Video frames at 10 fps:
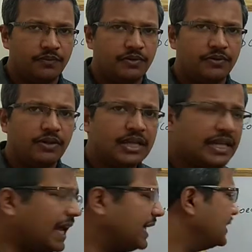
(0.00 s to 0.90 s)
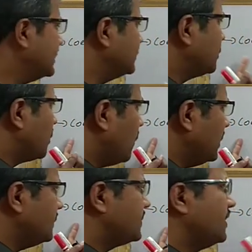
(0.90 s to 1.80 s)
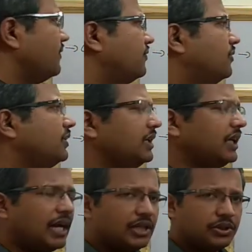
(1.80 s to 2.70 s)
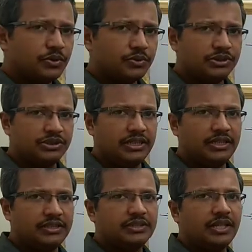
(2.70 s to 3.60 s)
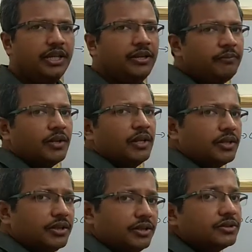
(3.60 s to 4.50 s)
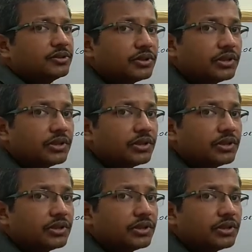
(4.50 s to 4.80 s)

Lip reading: So it acts as a coenzyme for dehydrogenase in redox